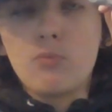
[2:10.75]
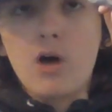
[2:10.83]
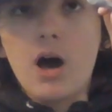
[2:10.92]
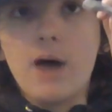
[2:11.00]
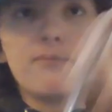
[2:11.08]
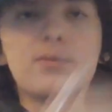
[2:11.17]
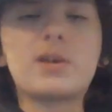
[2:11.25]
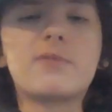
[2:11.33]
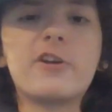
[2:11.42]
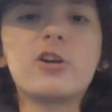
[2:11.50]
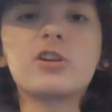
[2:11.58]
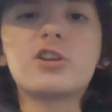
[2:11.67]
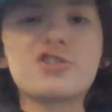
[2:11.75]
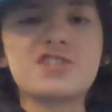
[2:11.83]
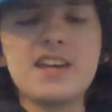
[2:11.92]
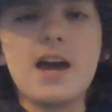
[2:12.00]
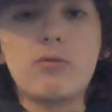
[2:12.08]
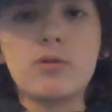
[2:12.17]
I'm very curious to
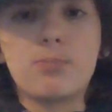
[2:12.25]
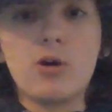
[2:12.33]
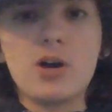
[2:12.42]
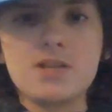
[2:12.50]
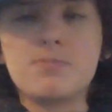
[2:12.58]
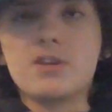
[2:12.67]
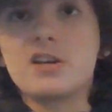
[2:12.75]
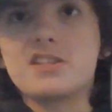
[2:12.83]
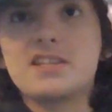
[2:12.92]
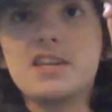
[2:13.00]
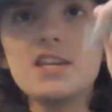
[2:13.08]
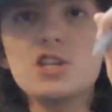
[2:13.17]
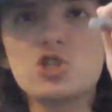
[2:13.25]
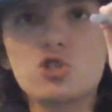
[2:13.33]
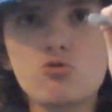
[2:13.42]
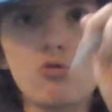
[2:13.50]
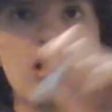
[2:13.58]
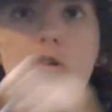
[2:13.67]
see how he plays, because he
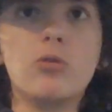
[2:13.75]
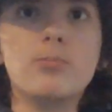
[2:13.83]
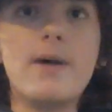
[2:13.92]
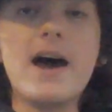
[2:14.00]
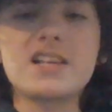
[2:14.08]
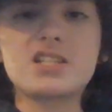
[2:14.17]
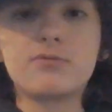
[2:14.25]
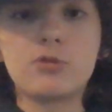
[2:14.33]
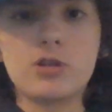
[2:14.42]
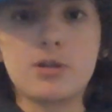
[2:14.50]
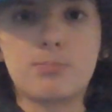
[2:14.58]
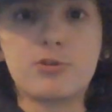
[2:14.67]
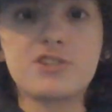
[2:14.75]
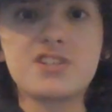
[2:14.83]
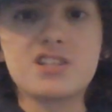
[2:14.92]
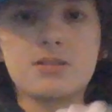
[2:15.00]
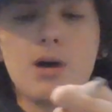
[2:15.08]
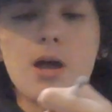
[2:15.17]
struggled massively in the
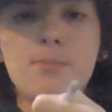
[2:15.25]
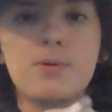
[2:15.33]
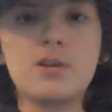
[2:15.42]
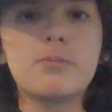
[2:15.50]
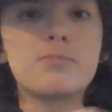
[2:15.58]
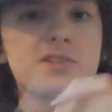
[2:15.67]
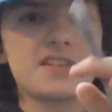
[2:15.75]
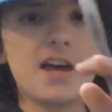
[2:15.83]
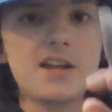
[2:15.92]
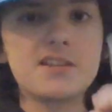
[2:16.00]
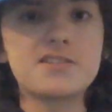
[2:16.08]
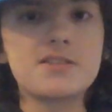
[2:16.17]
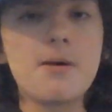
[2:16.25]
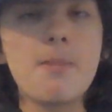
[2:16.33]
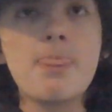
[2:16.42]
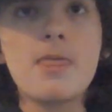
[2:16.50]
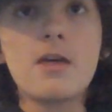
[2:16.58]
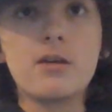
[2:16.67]
preseason, in my opinion, besides
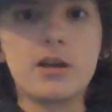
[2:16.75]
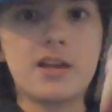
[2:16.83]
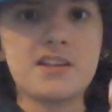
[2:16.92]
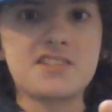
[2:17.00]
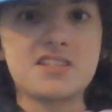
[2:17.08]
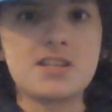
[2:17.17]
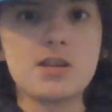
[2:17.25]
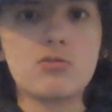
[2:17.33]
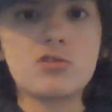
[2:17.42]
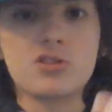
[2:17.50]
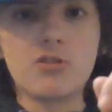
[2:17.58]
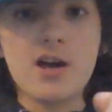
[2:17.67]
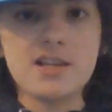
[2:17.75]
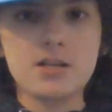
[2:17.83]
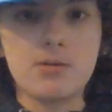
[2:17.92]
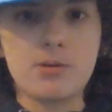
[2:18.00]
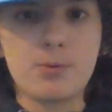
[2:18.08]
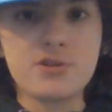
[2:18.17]
against the Steelers, the last
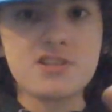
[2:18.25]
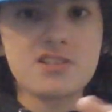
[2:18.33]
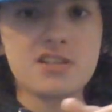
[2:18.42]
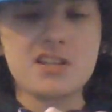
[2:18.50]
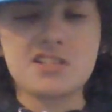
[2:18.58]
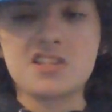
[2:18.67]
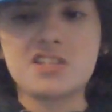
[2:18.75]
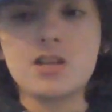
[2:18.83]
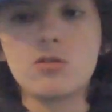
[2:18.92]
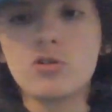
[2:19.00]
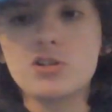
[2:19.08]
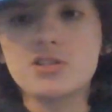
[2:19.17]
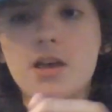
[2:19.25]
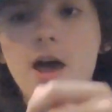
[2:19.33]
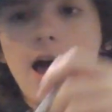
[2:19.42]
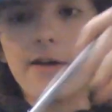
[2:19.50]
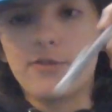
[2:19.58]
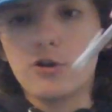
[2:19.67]
game of the preseason against the Steelers.
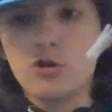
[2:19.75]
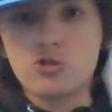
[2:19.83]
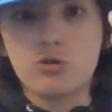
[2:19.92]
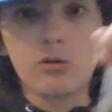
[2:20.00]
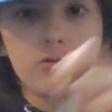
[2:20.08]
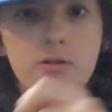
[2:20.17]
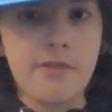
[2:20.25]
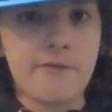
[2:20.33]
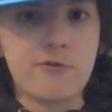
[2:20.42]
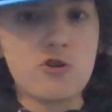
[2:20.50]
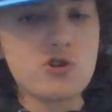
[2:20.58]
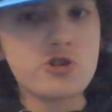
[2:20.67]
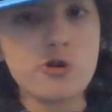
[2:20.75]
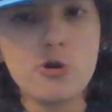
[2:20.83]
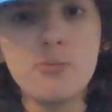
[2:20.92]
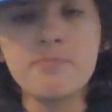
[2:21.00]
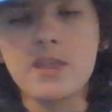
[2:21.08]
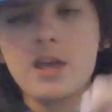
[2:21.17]
I thought he struggled in the first
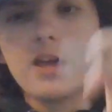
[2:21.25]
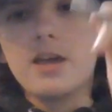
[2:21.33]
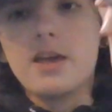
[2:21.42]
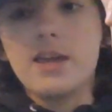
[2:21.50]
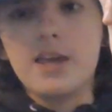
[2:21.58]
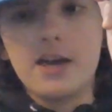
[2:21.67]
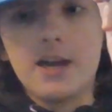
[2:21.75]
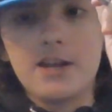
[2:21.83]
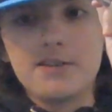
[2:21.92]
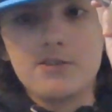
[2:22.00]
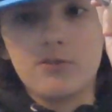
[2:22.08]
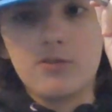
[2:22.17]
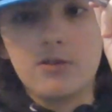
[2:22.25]
2. And